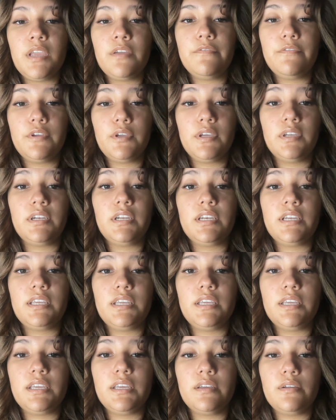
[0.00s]

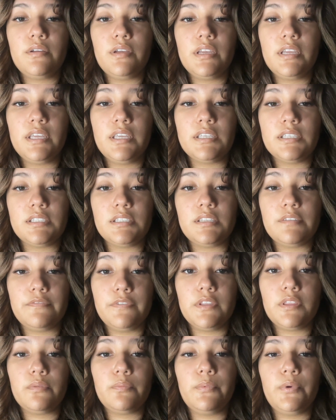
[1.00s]
Fecundity is the
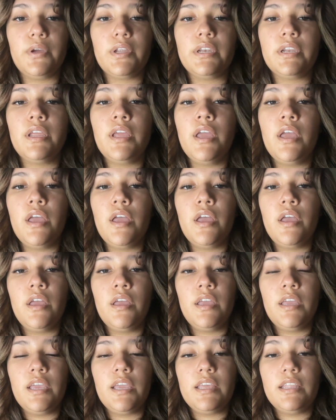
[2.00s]
fifth one,
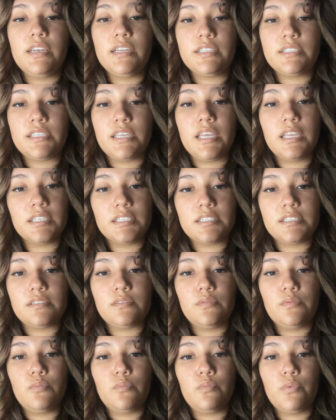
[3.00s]
and it says,
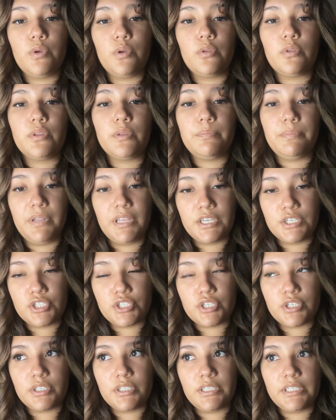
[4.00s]
will the
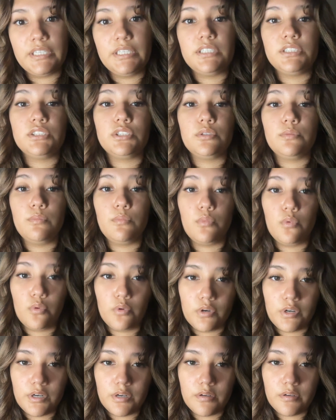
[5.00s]
pleasure lead to
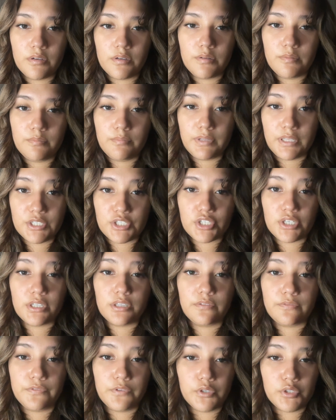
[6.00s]
more pleasure in
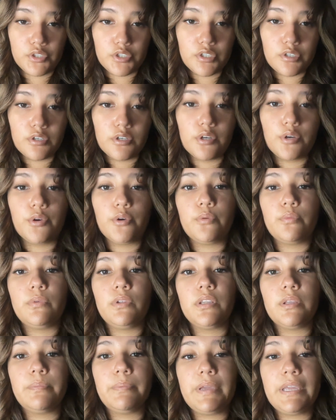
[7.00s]
the future, or
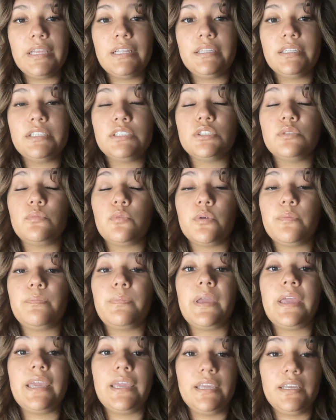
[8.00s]
will the pain lead to more
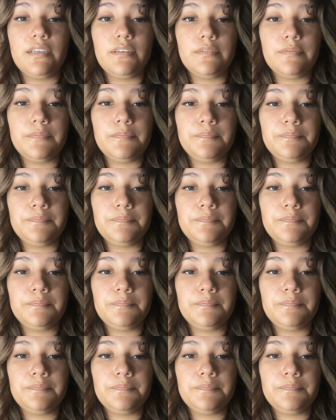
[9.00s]
pain?